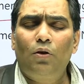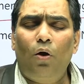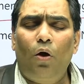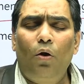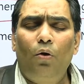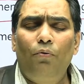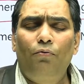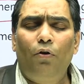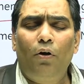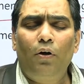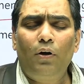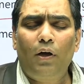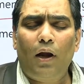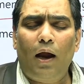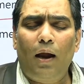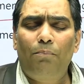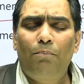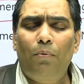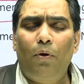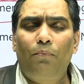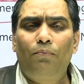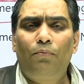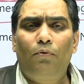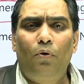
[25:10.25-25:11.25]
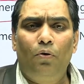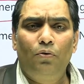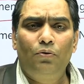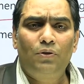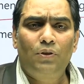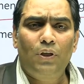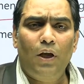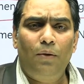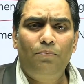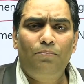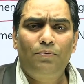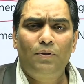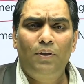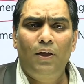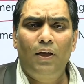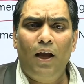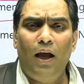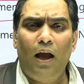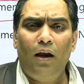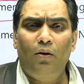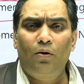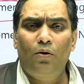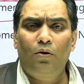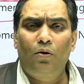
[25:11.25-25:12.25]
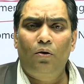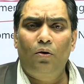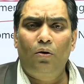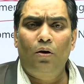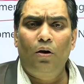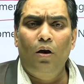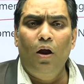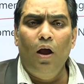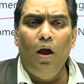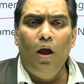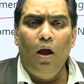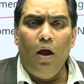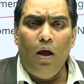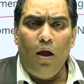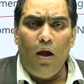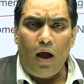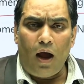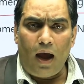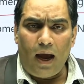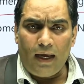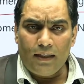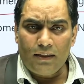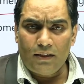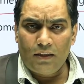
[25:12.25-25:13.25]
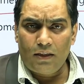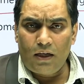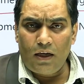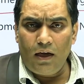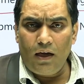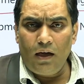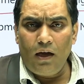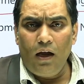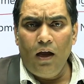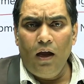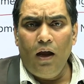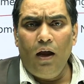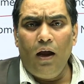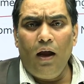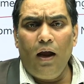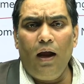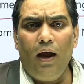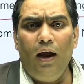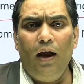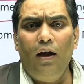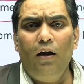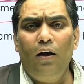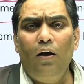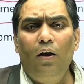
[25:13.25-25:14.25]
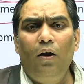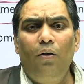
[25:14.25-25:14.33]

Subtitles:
or what type of concepts they are asking, and